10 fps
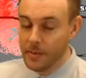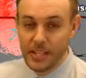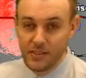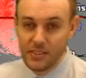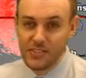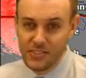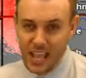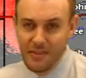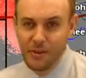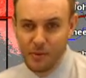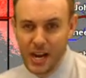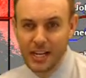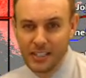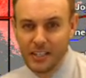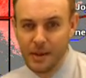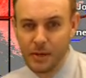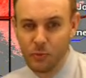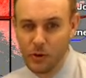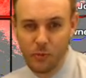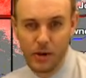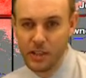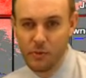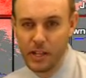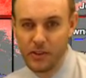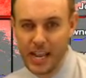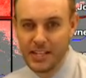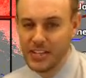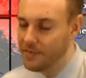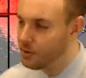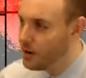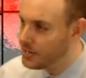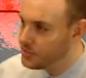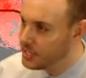I mean, this is heavy rain. I mean, either way you look at it, it's heavy rain.